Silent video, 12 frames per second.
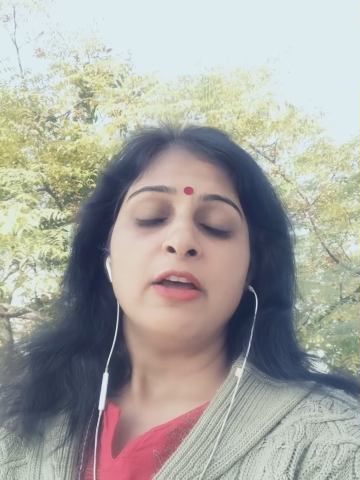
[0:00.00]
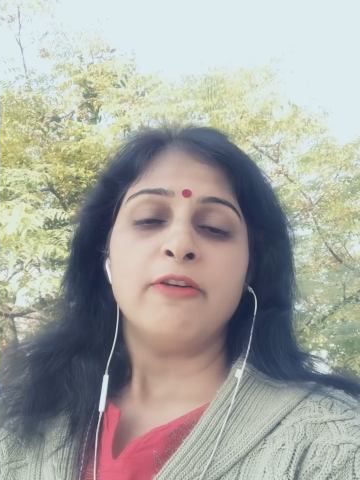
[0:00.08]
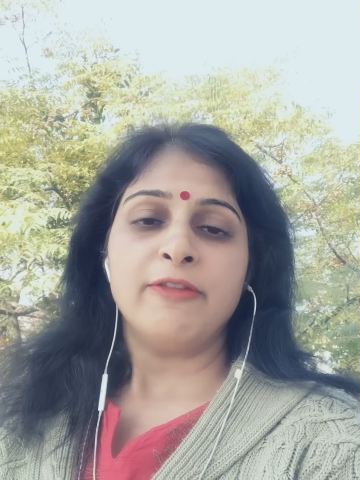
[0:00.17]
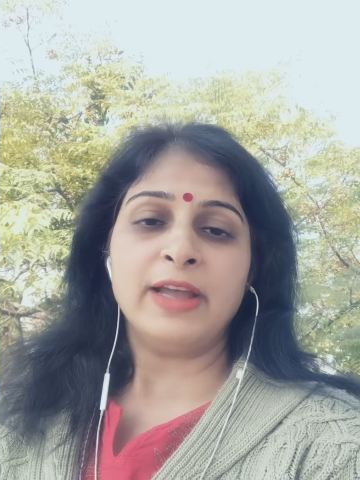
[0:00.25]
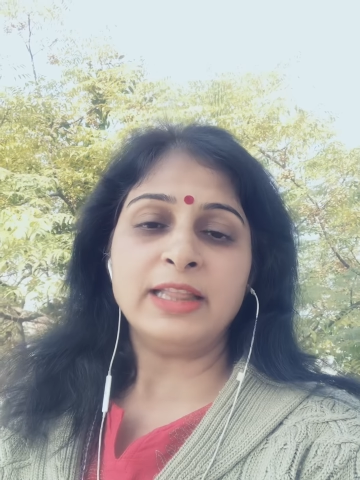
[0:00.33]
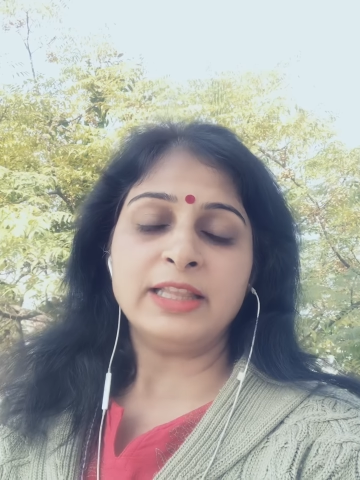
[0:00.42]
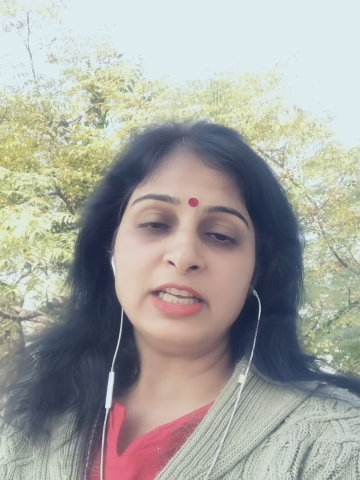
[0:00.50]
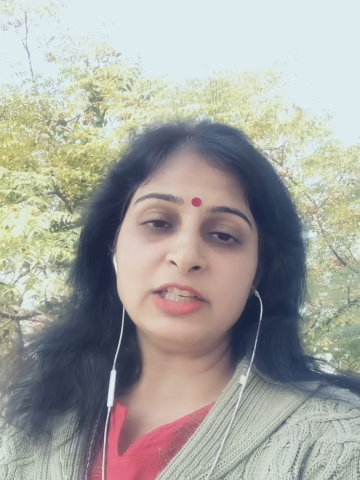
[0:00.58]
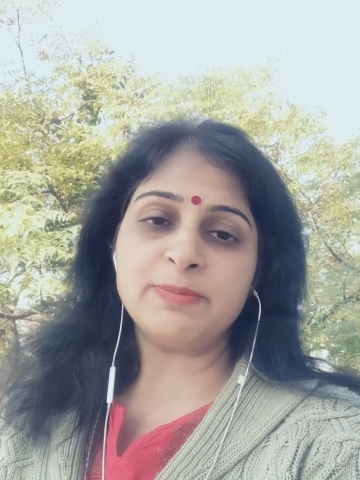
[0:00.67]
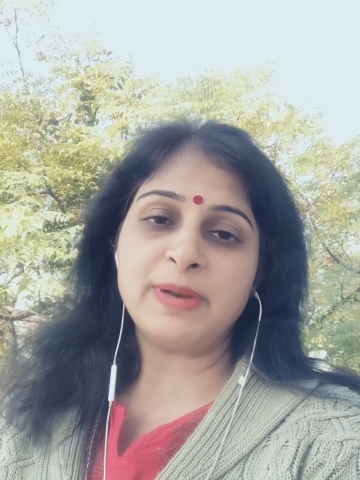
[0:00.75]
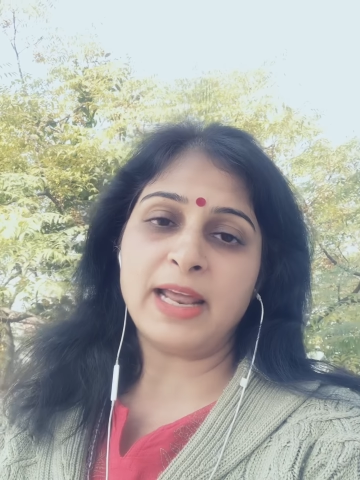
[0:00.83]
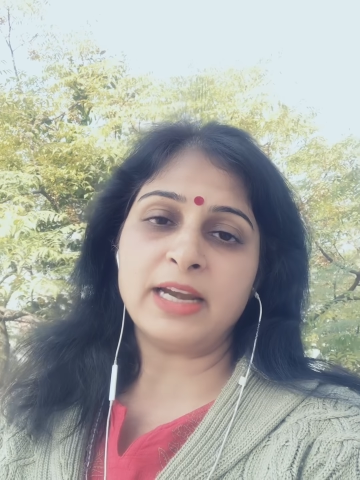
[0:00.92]
when
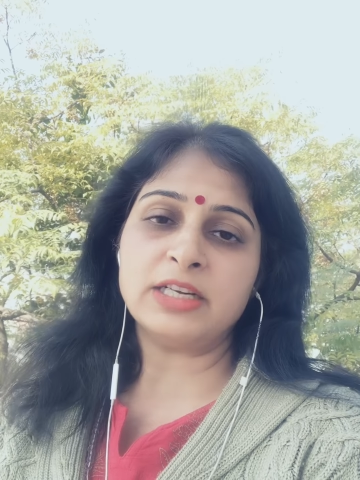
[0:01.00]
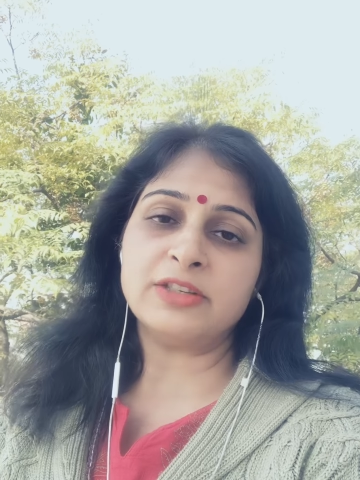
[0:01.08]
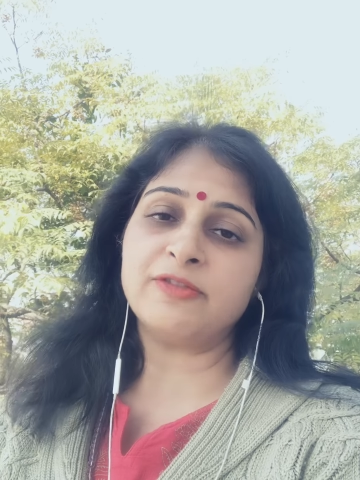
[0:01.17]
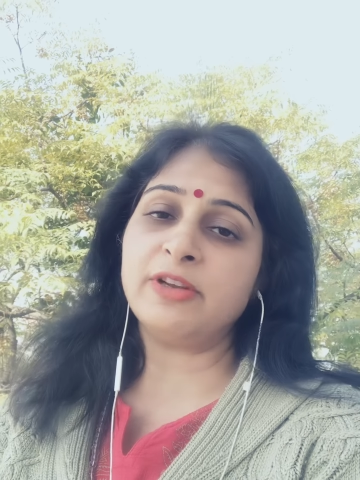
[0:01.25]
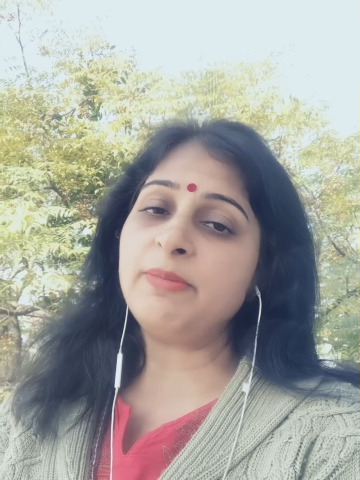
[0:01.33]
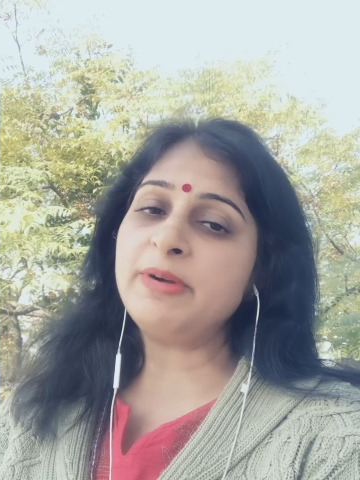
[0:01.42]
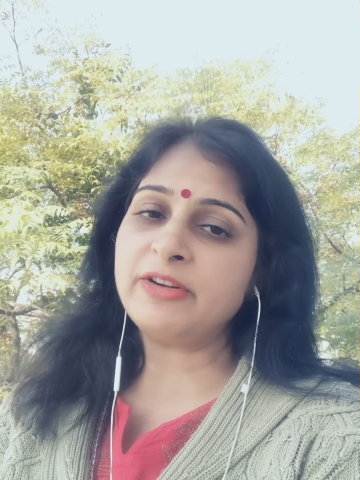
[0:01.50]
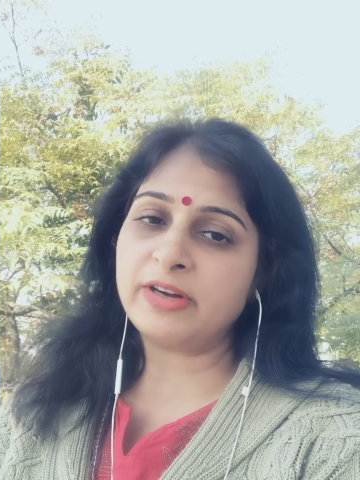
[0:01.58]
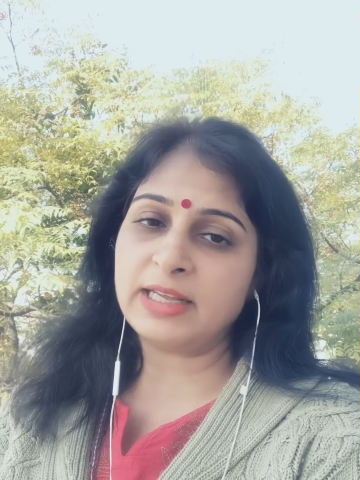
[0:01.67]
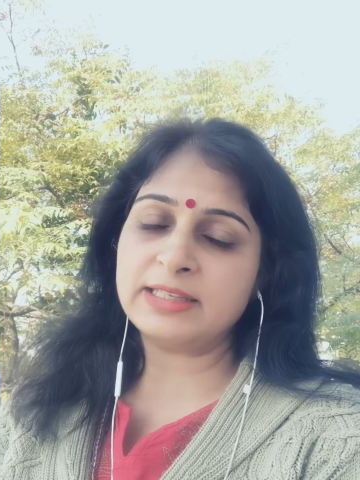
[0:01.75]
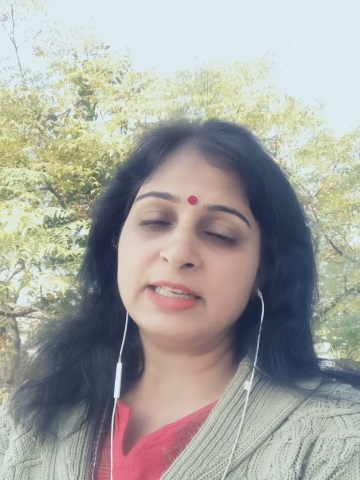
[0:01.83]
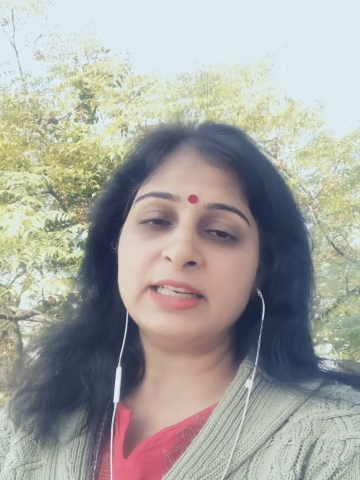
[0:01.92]
these planets will be
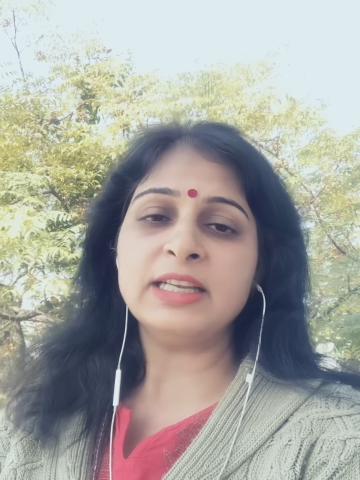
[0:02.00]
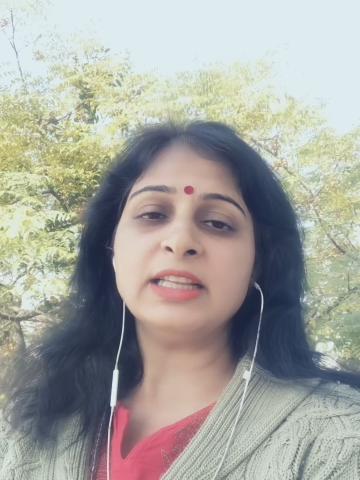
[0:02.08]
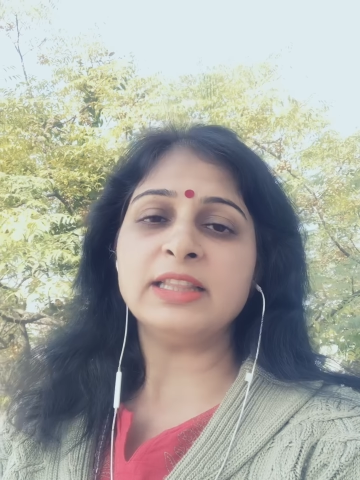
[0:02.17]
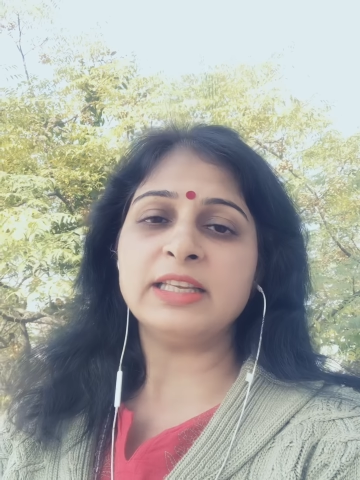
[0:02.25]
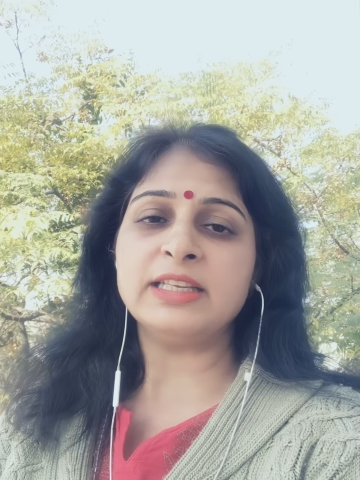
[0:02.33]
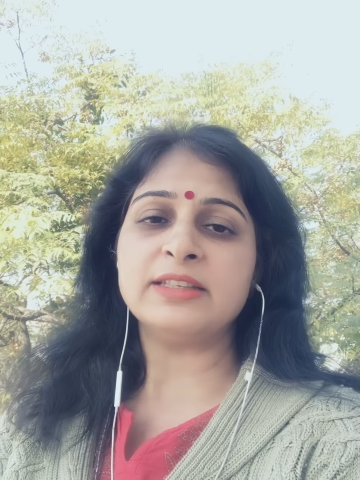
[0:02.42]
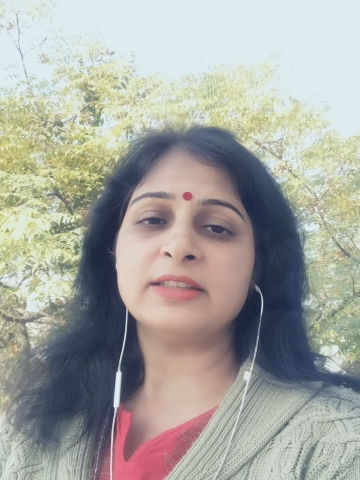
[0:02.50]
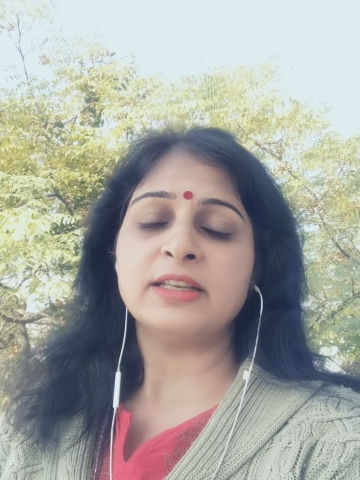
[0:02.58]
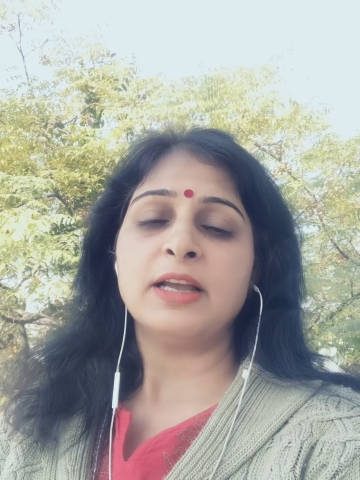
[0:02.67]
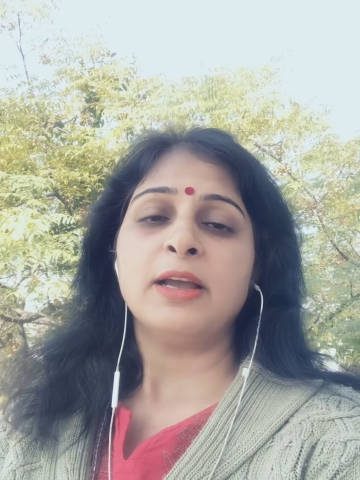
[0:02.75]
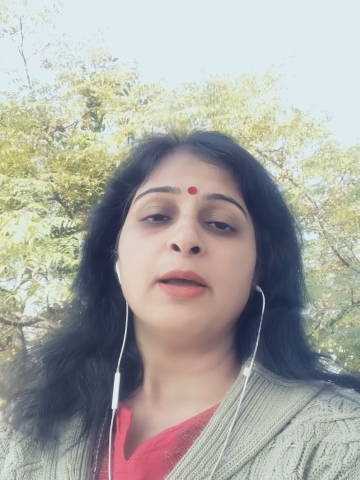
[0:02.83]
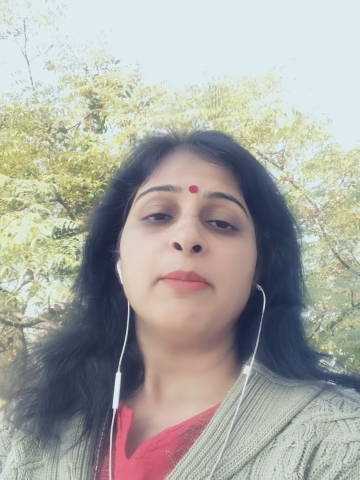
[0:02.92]
transiting these
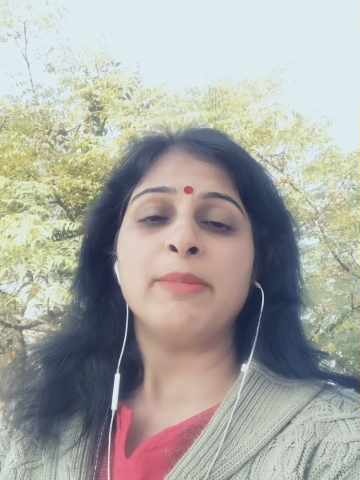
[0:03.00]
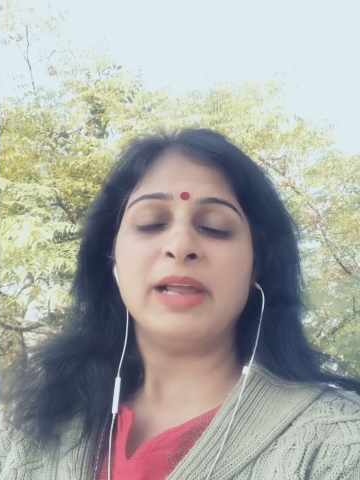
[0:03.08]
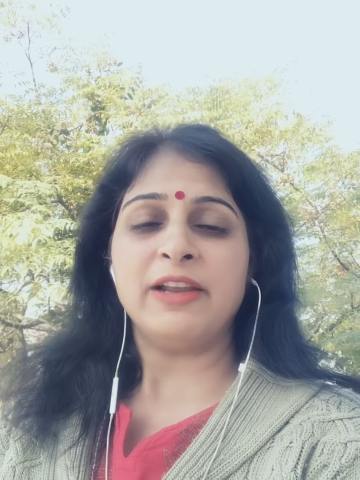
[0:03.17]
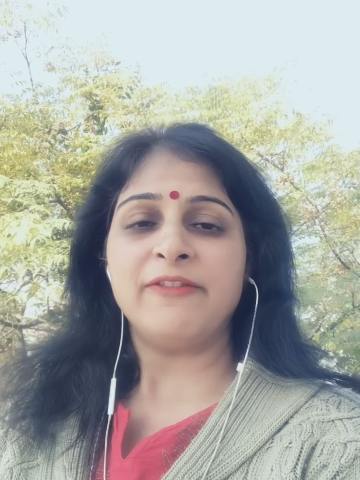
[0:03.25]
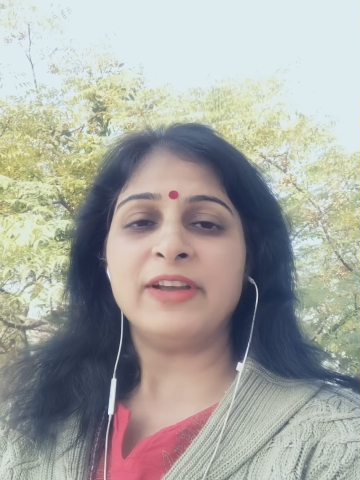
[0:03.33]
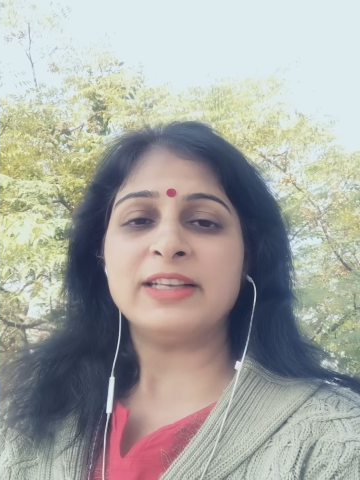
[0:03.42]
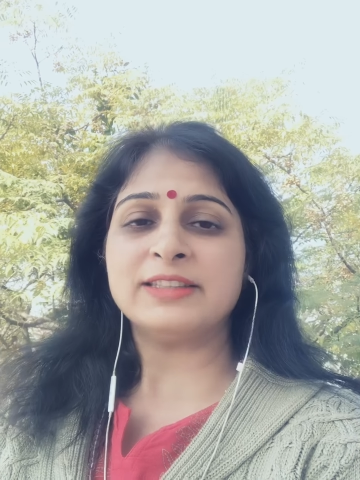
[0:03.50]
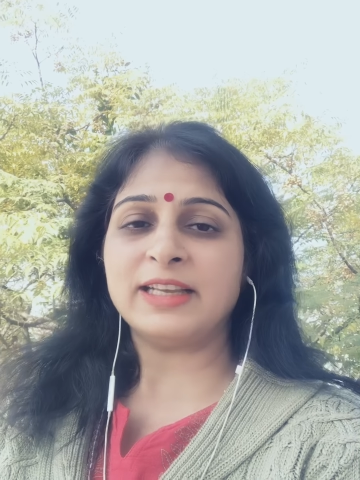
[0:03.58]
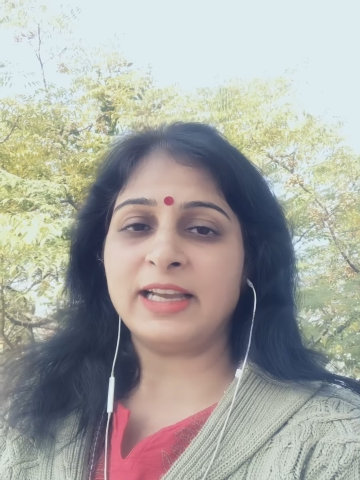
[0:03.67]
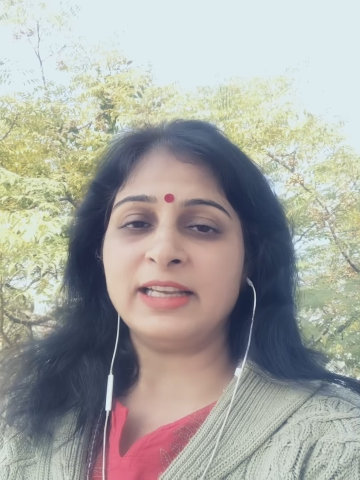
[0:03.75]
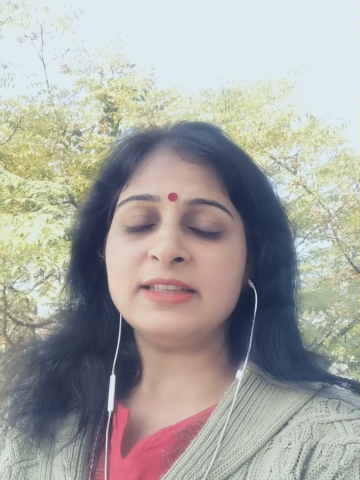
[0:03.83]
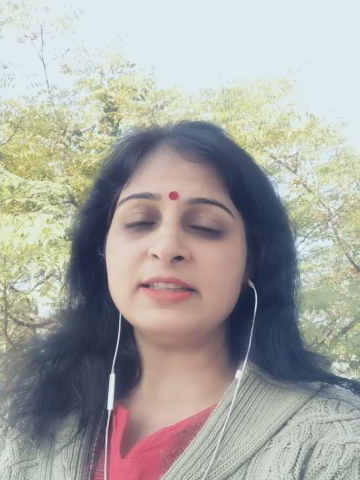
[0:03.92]
malefic
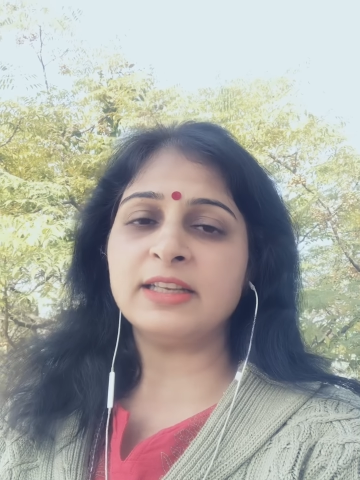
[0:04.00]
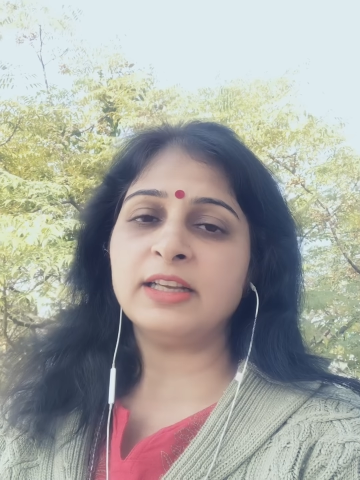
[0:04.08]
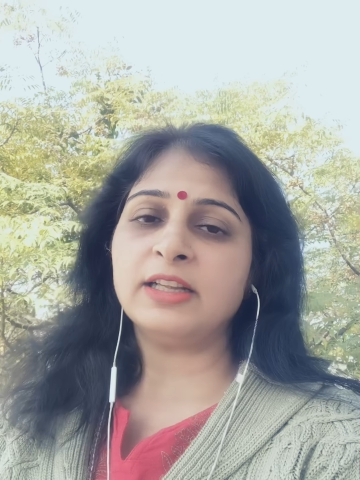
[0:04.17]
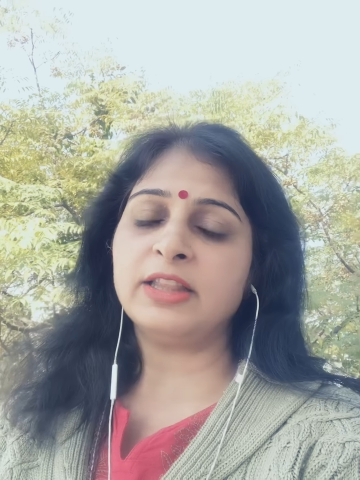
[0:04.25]
signs,